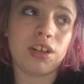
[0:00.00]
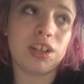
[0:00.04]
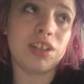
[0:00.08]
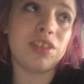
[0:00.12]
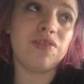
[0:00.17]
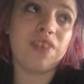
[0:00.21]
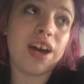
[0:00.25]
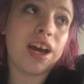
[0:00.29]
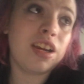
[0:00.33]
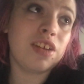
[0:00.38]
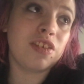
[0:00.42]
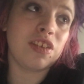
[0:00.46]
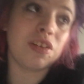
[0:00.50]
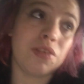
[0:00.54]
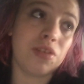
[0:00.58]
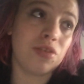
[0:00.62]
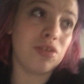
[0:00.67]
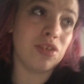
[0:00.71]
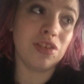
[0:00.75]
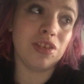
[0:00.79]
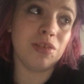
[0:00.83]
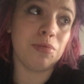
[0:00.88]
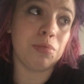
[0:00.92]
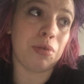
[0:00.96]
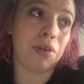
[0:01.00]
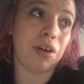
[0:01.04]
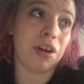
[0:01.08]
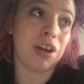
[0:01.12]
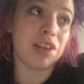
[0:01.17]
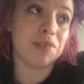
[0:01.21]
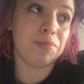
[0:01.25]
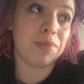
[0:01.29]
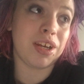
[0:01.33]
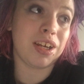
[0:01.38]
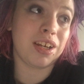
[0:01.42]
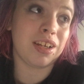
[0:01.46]
In fairness, it doesn't
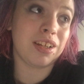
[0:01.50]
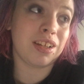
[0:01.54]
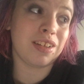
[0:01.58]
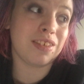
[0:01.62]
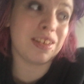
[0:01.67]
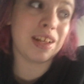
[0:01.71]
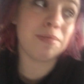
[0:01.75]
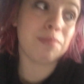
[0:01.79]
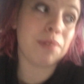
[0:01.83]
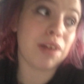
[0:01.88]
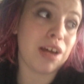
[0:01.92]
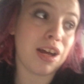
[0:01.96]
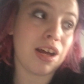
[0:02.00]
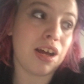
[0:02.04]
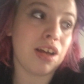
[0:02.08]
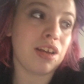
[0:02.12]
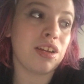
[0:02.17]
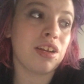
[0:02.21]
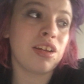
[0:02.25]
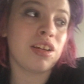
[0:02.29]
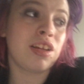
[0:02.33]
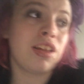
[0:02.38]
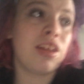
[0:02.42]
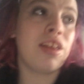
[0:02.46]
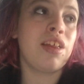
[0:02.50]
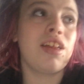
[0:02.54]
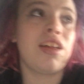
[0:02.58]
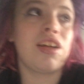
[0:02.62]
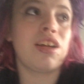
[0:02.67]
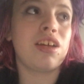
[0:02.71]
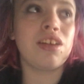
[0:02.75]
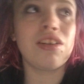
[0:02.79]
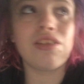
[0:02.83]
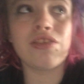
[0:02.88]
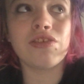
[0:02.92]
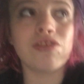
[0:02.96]
surprise me. Is that bad?
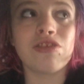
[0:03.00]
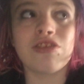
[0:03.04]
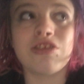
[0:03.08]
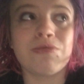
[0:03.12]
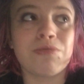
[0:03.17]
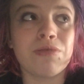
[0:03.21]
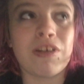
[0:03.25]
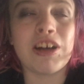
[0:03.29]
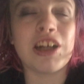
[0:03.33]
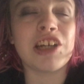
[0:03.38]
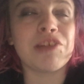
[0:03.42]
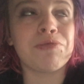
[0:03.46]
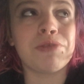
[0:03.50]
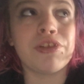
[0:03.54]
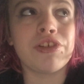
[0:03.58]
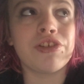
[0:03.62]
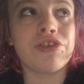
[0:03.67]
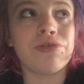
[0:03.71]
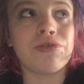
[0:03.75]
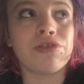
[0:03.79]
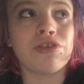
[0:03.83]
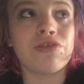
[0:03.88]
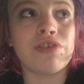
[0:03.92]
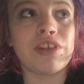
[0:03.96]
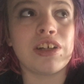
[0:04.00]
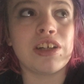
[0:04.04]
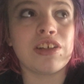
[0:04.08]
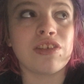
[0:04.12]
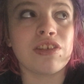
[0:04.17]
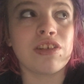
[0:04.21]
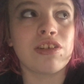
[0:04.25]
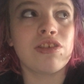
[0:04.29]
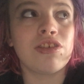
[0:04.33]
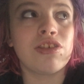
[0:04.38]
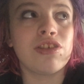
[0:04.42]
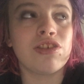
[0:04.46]
It doesn't surprise me that she was the
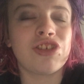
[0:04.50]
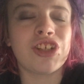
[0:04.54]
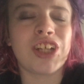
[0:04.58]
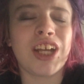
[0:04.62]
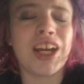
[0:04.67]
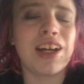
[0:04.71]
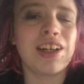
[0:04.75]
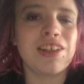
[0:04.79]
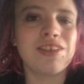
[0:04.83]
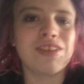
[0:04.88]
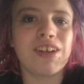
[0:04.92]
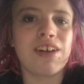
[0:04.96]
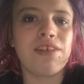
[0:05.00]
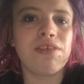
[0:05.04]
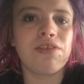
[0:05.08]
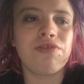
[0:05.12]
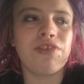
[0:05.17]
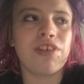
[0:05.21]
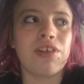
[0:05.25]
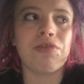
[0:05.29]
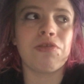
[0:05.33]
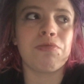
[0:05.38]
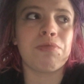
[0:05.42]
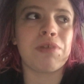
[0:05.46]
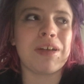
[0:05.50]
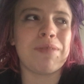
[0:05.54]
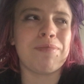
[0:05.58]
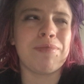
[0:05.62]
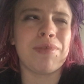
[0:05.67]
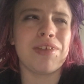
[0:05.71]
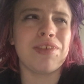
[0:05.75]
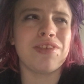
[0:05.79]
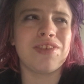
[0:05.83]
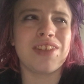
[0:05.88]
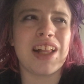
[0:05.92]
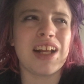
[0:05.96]
reason, because she hangs around with a load of
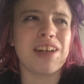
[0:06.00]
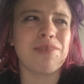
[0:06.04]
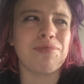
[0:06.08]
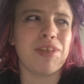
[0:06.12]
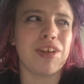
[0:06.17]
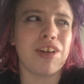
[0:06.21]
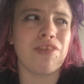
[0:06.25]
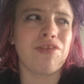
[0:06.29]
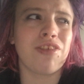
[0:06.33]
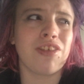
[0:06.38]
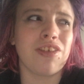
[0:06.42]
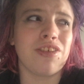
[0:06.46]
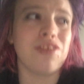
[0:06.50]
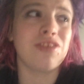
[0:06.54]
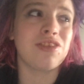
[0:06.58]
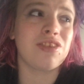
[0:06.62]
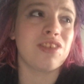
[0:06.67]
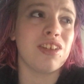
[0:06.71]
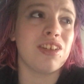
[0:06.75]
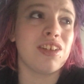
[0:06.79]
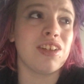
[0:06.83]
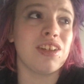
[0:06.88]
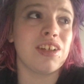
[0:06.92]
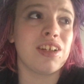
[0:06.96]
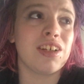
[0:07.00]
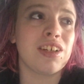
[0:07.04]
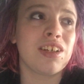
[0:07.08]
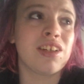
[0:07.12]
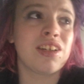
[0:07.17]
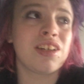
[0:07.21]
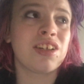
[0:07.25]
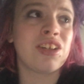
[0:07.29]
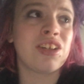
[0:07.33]
people who slag me off constantly.